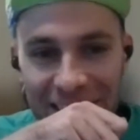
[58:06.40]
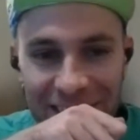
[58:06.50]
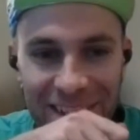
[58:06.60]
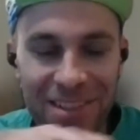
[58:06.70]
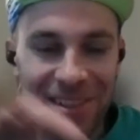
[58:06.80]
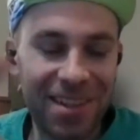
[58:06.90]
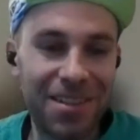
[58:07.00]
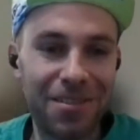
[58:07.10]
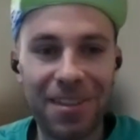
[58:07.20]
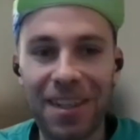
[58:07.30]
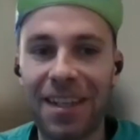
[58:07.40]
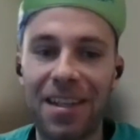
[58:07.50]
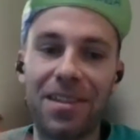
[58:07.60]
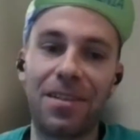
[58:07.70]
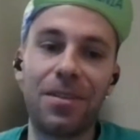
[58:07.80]
i see also another
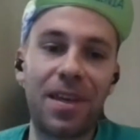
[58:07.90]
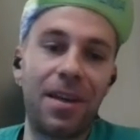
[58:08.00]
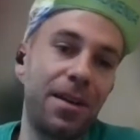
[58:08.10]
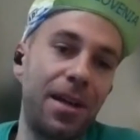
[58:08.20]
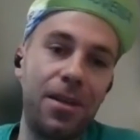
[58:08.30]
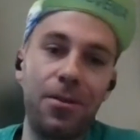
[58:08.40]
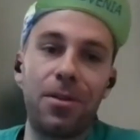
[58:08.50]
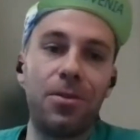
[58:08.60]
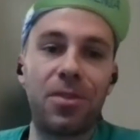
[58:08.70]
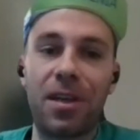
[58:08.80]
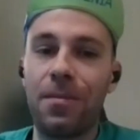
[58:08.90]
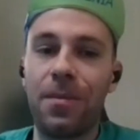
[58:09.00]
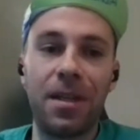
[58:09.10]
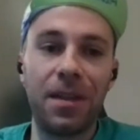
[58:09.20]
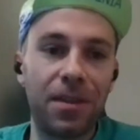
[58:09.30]
thing that you said okay you, you said
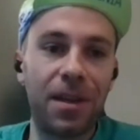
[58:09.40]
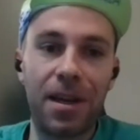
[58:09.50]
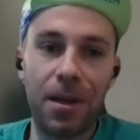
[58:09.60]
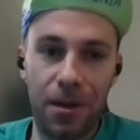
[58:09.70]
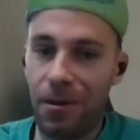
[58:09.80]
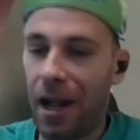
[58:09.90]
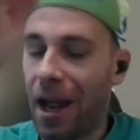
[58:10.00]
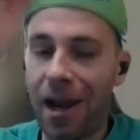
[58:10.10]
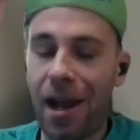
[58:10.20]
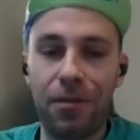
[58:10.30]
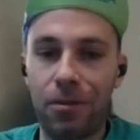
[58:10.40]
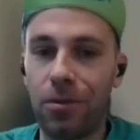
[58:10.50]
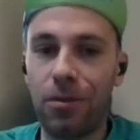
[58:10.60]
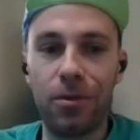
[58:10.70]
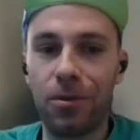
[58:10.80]
me that i i have
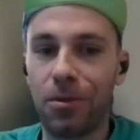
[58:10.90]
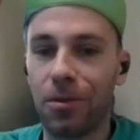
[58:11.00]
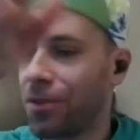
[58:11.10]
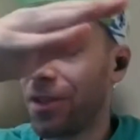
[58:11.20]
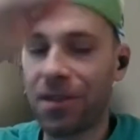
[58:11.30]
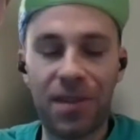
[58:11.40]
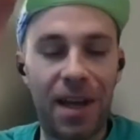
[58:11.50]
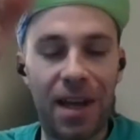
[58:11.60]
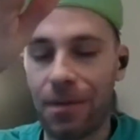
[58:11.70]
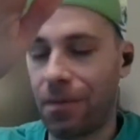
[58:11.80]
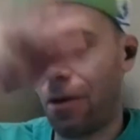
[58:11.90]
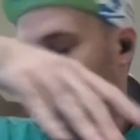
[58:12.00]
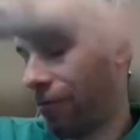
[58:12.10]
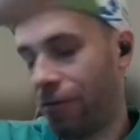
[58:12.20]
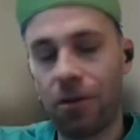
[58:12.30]
to do six times
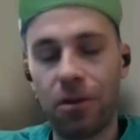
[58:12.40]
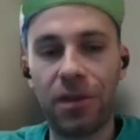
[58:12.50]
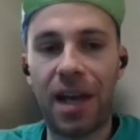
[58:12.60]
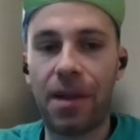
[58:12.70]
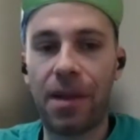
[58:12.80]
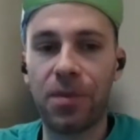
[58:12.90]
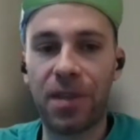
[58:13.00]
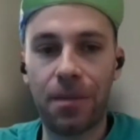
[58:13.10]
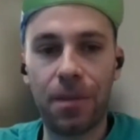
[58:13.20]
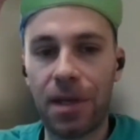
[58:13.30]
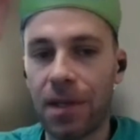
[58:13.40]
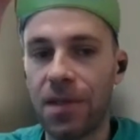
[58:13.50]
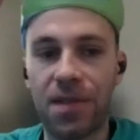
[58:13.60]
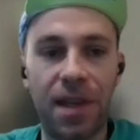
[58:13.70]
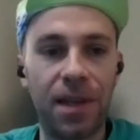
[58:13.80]
or four times 10
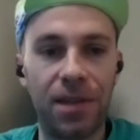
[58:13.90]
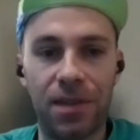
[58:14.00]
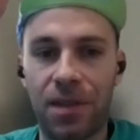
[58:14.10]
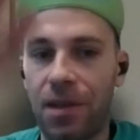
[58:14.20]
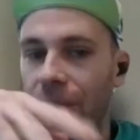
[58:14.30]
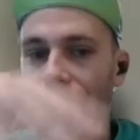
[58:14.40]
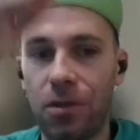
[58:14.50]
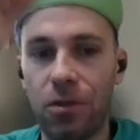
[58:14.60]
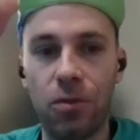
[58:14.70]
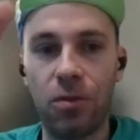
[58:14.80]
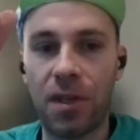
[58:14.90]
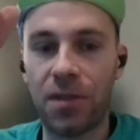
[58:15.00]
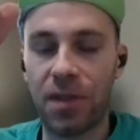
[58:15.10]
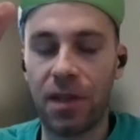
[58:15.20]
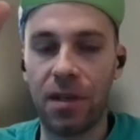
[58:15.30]
minutes at
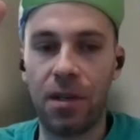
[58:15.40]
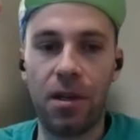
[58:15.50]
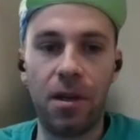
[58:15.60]
260